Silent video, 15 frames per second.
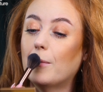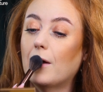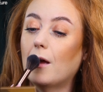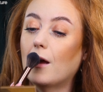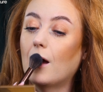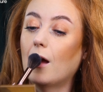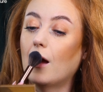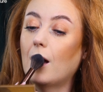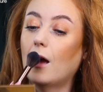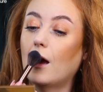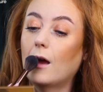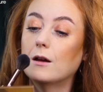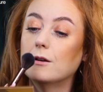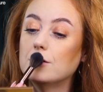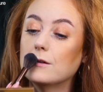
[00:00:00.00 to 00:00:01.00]
bit
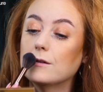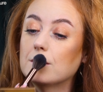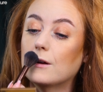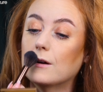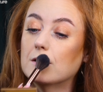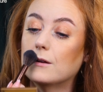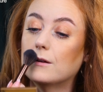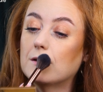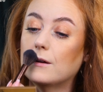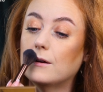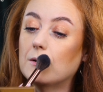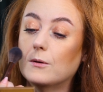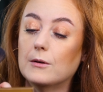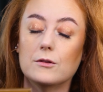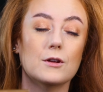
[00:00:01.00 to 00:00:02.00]
just
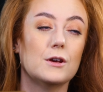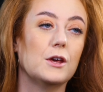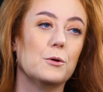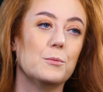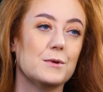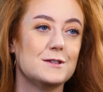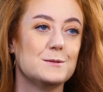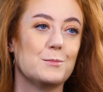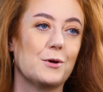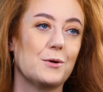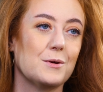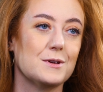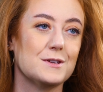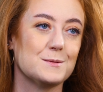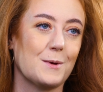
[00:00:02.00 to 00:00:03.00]
onto the Cupid's
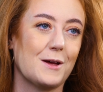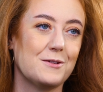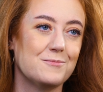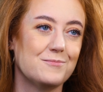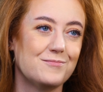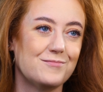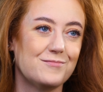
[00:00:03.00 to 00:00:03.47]
bow as well.